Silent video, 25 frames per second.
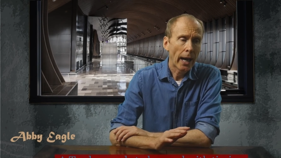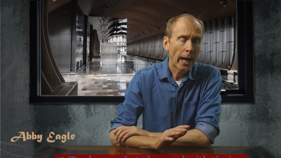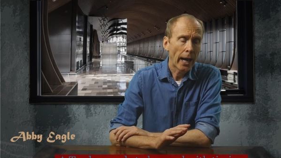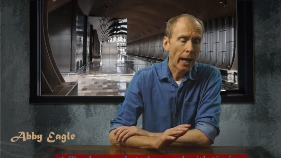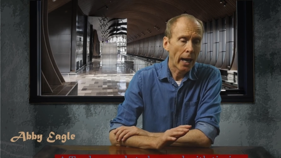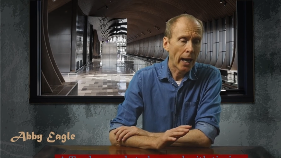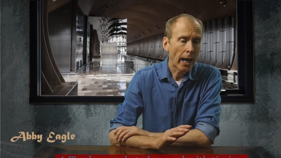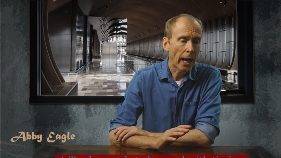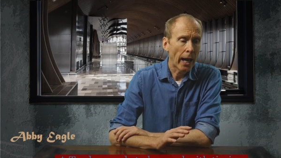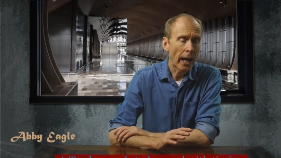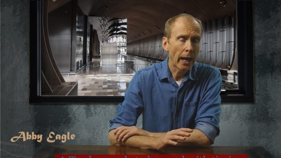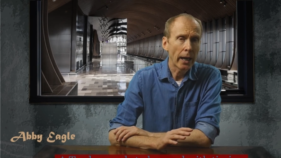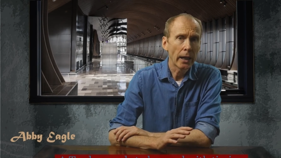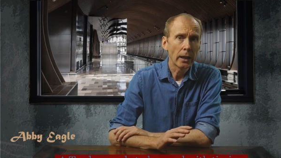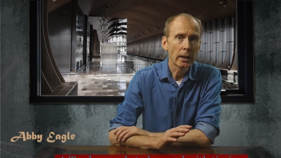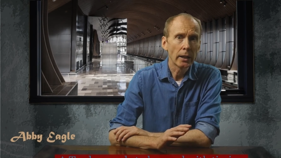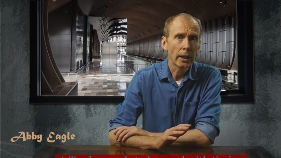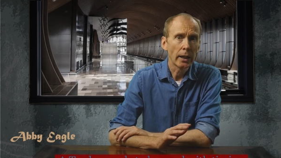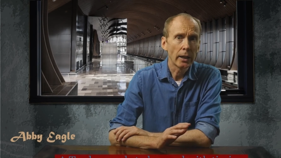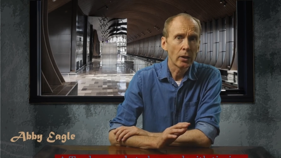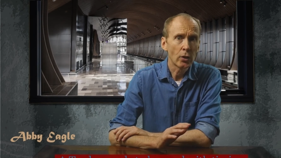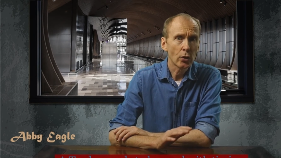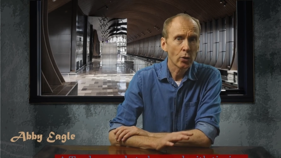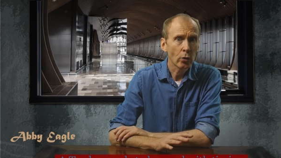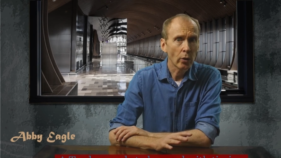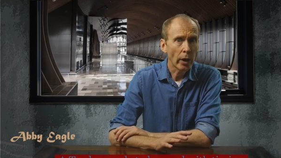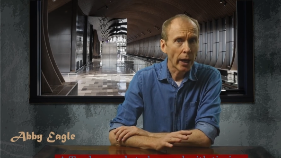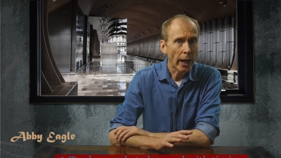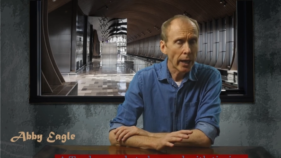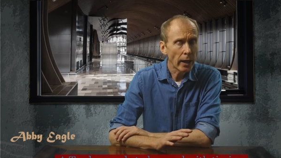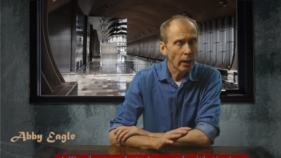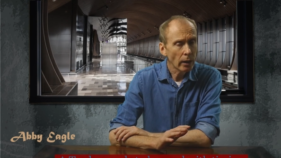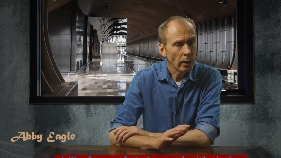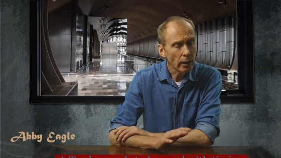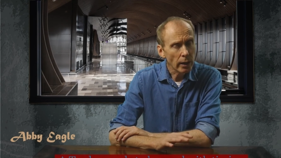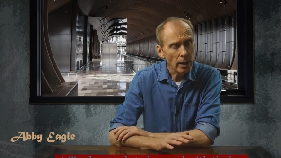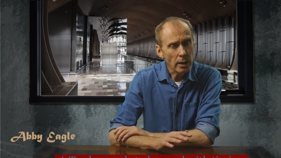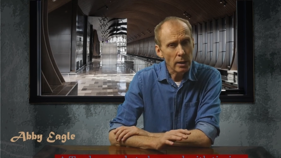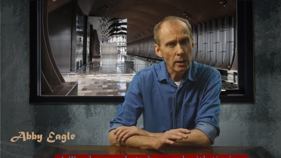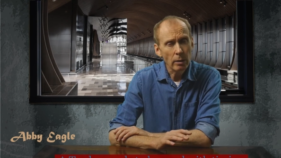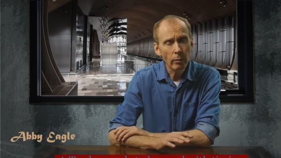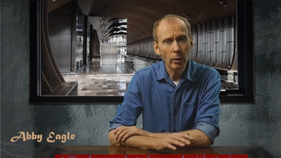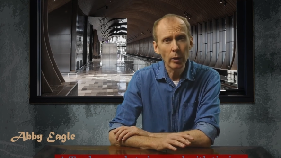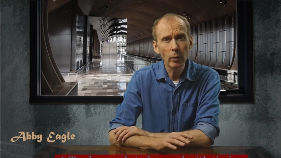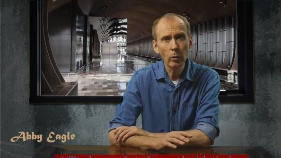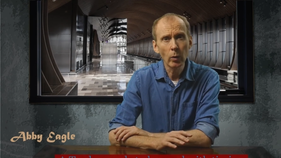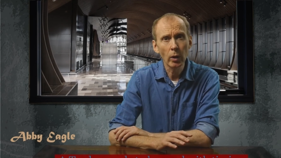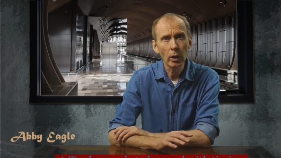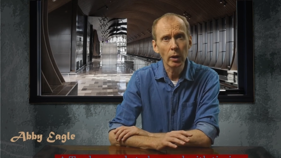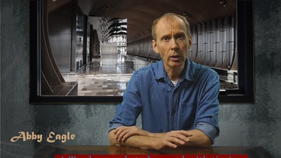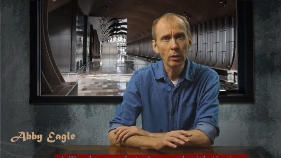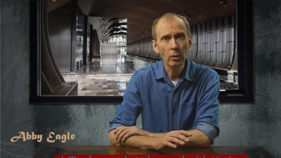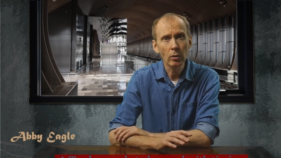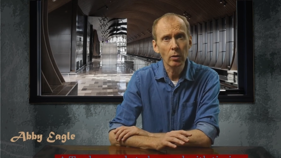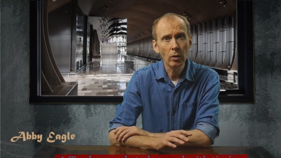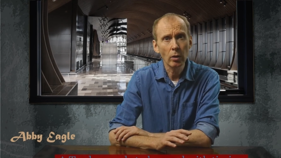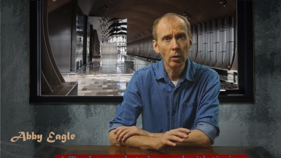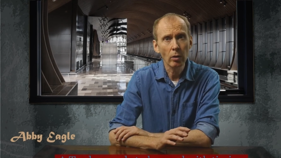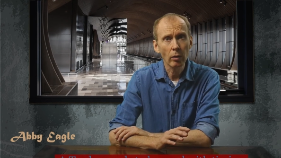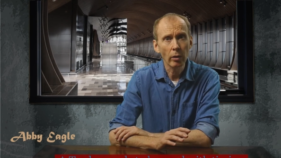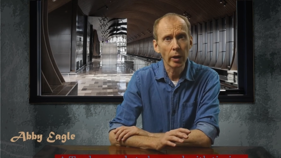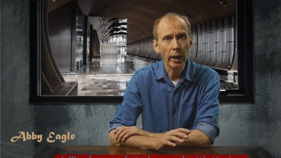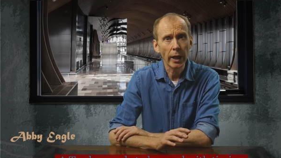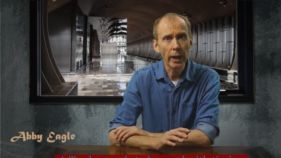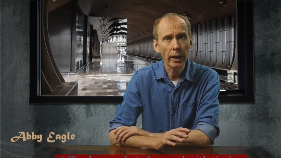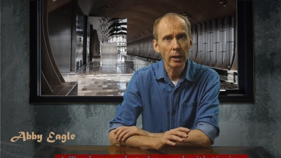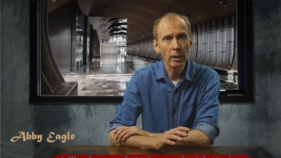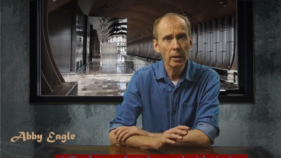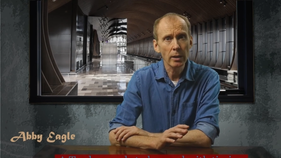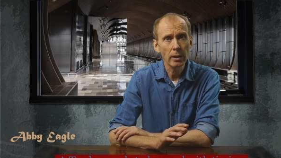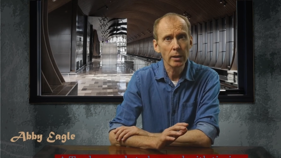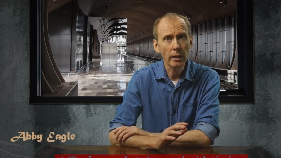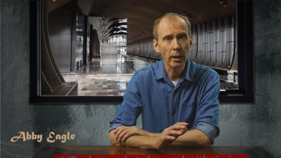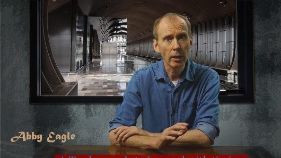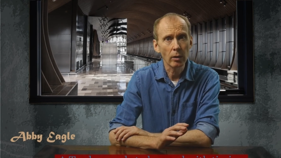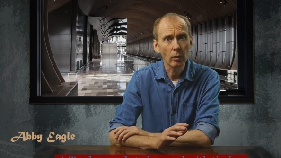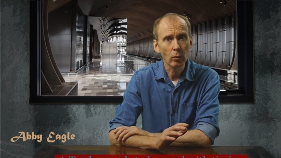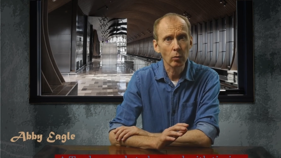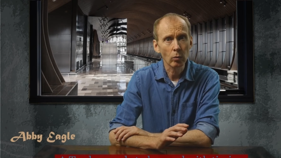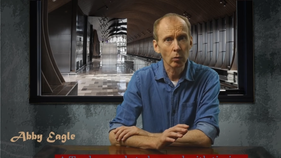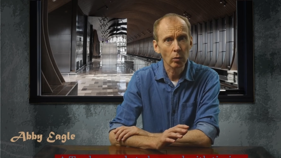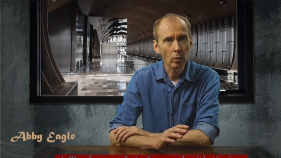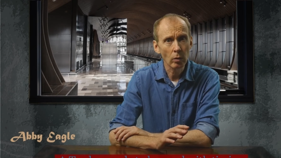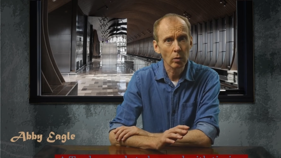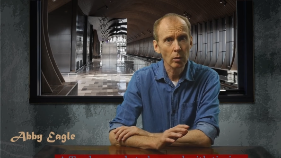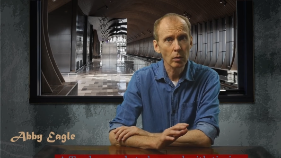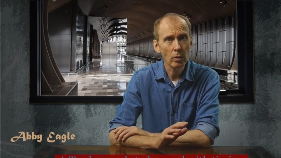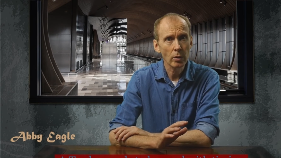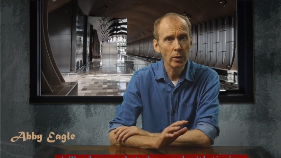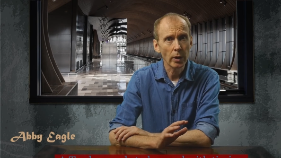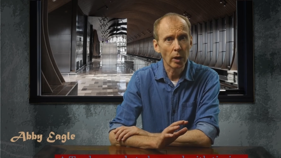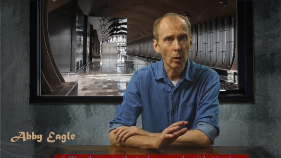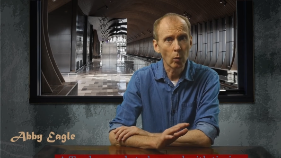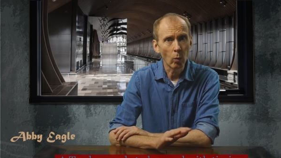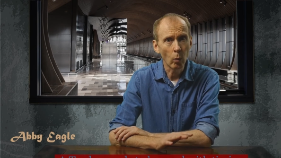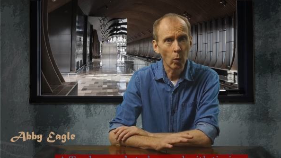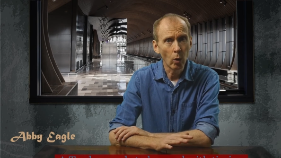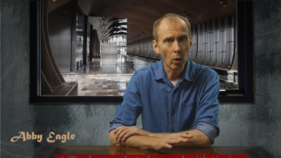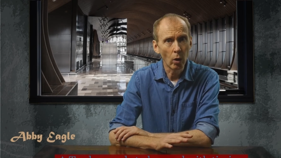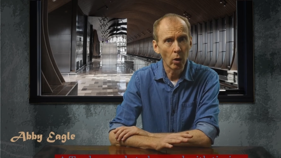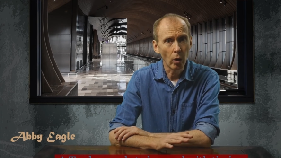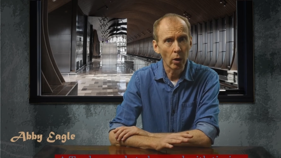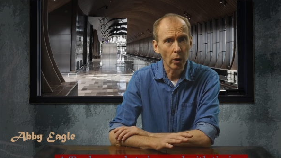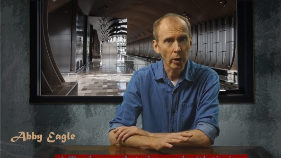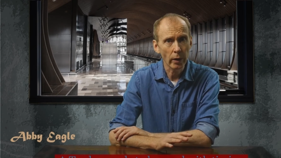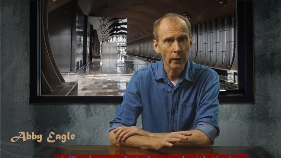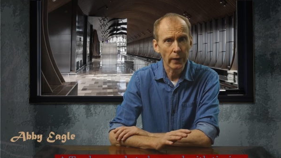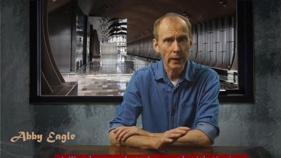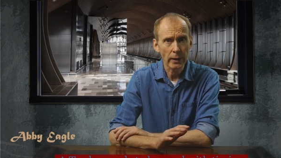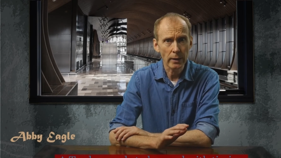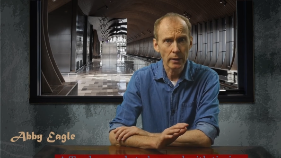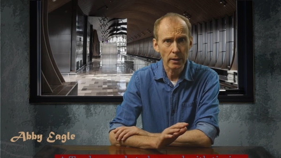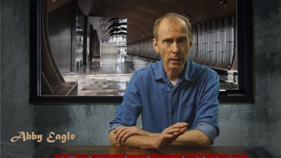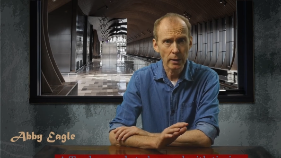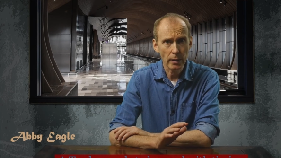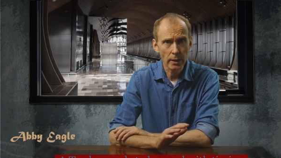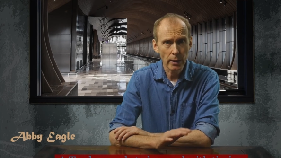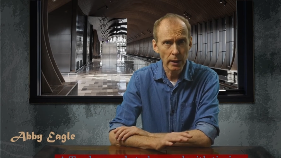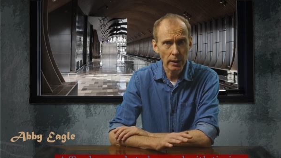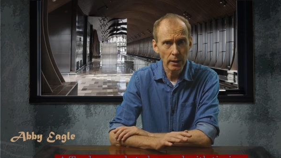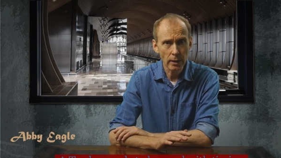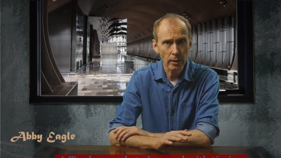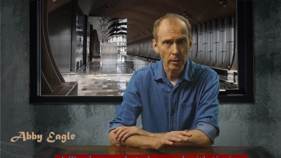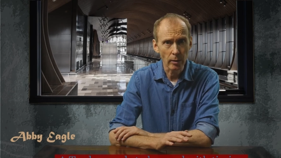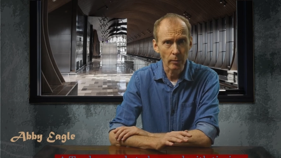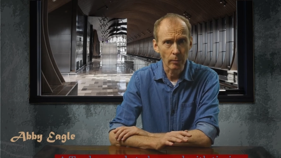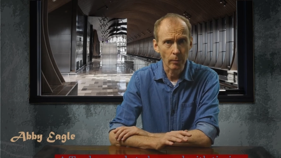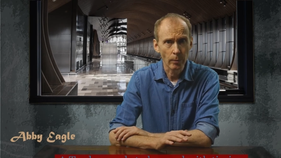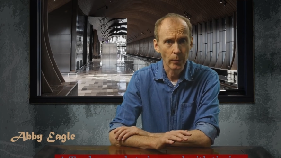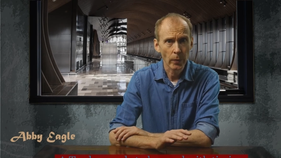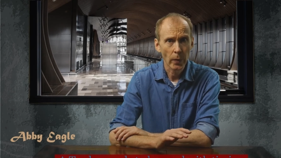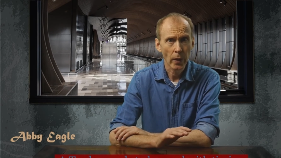And a trader needs to be willing to create a set of rules that work. That's a system.